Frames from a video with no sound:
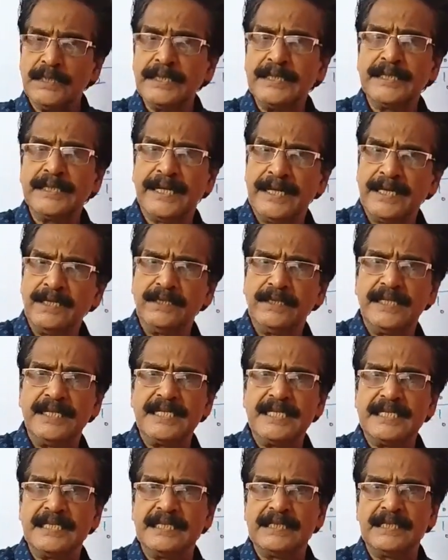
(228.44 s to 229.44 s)
In n
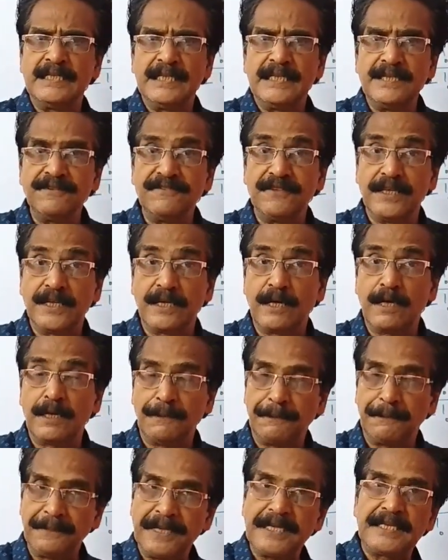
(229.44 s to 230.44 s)
things, if there
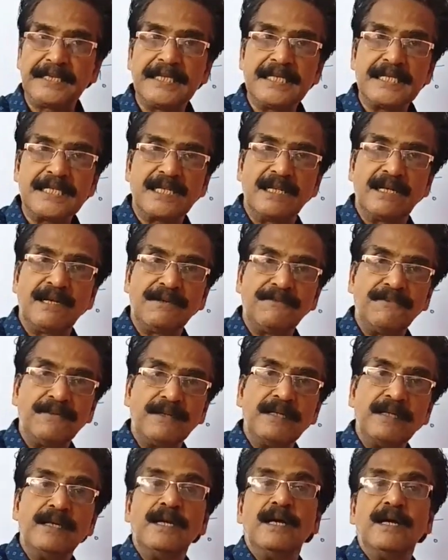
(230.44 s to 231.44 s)
are p things are
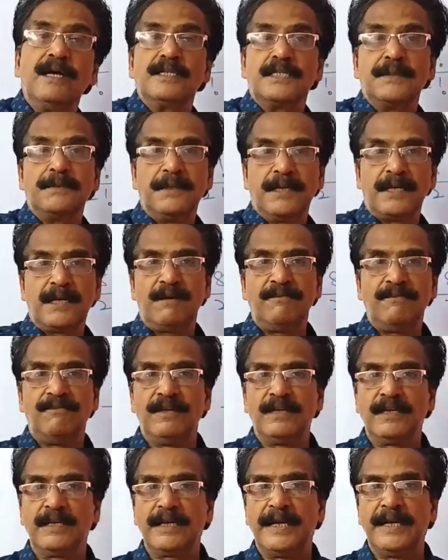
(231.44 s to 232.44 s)
similar of
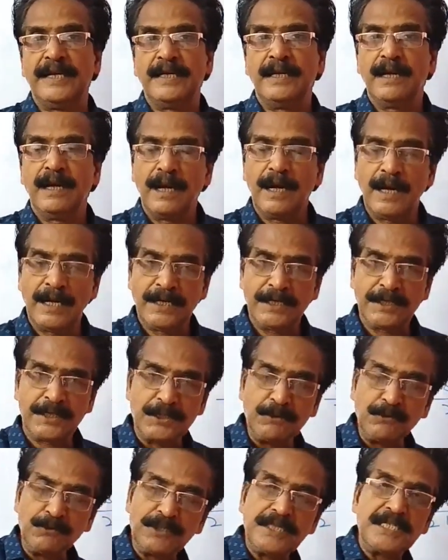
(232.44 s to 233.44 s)
one kind and
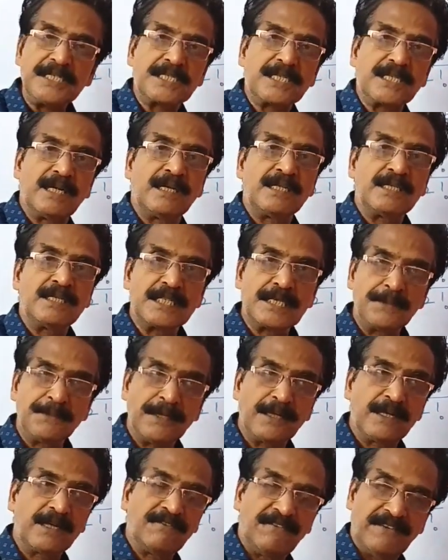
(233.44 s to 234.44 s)
q things are
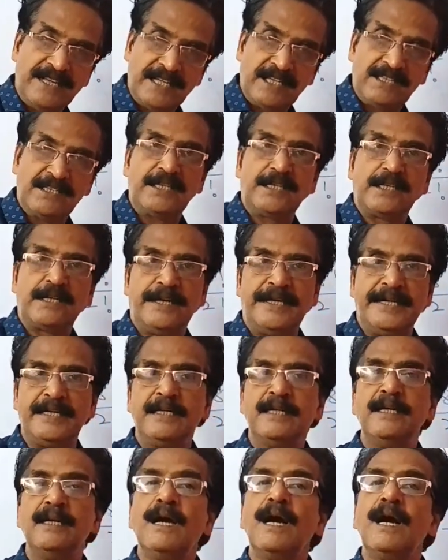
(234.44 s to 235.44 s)
similar of another
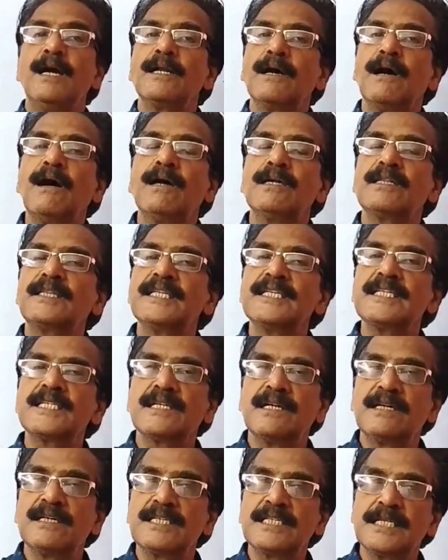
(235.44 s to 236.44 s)
kind and r
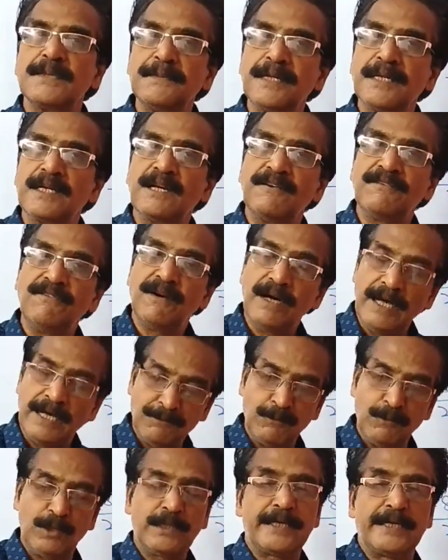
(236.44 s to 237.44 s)
things are similar of
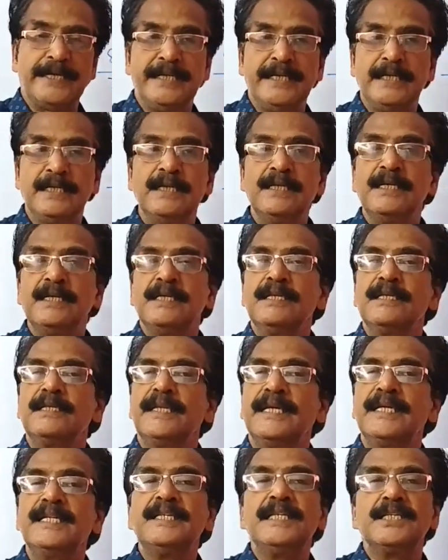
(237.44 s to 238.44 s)
another kind,
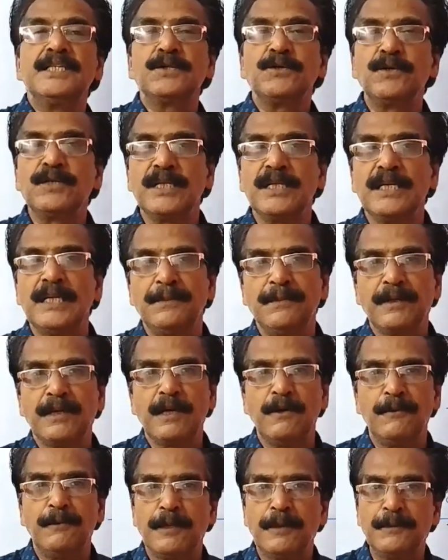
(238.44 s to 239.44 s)
then the total number
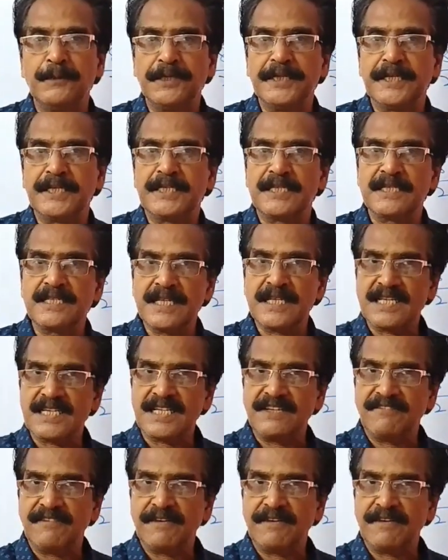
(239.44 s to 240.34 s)
of permutations is